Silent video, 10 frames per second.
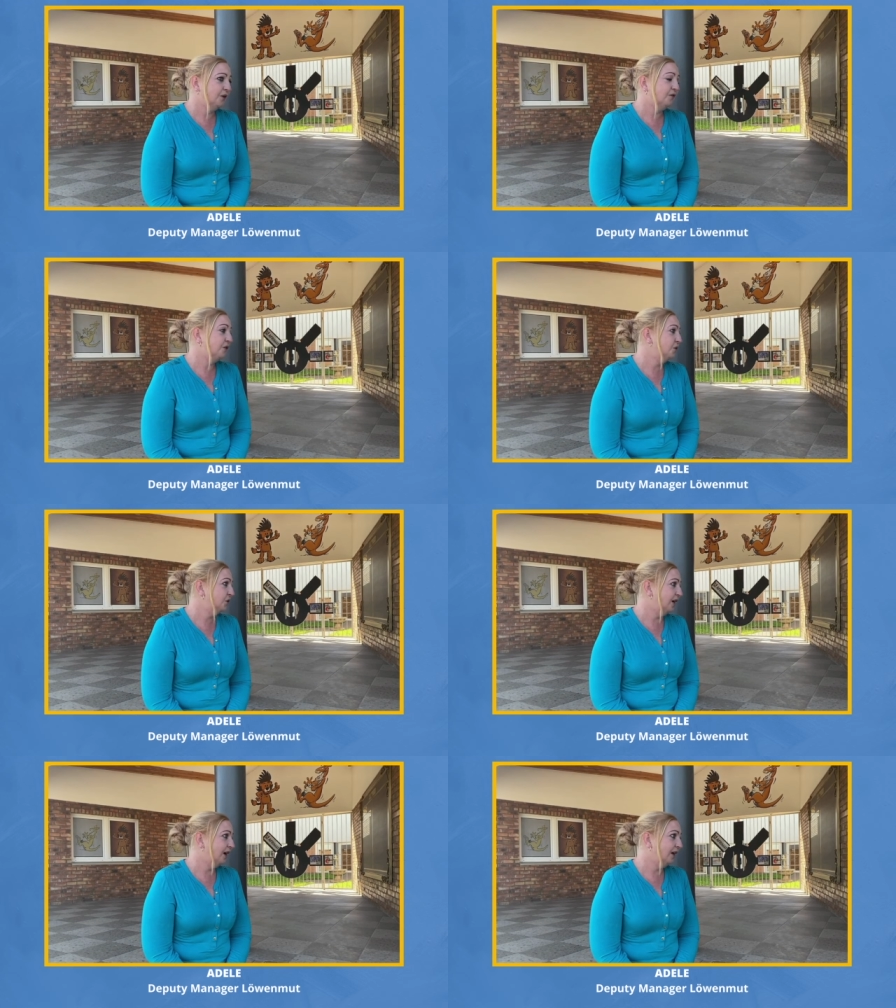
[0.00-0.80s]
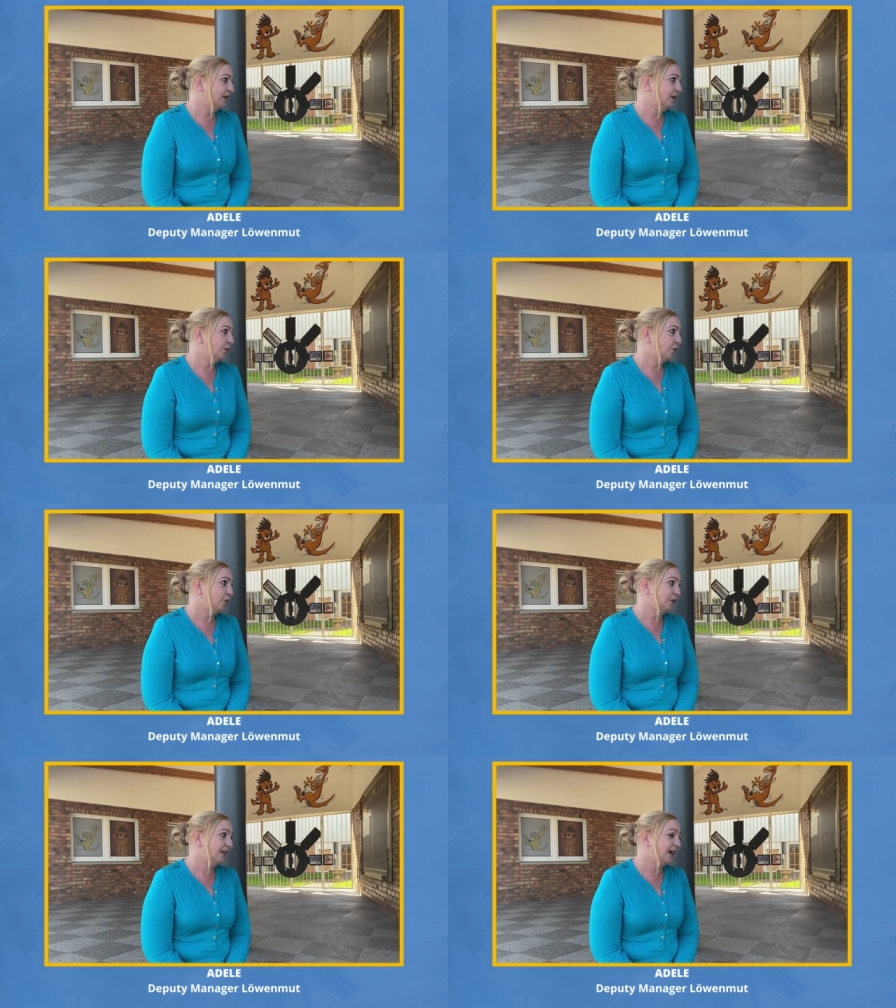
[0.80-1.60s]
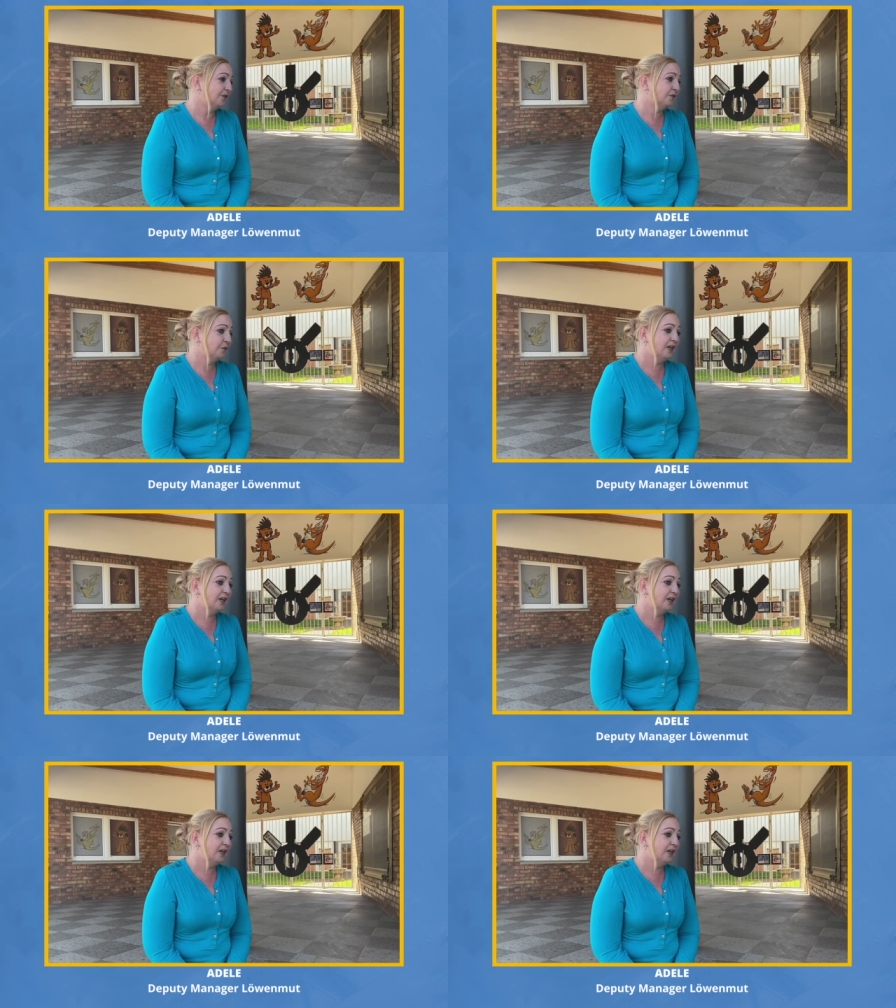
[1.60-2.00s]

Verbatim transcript: a future and a proper life.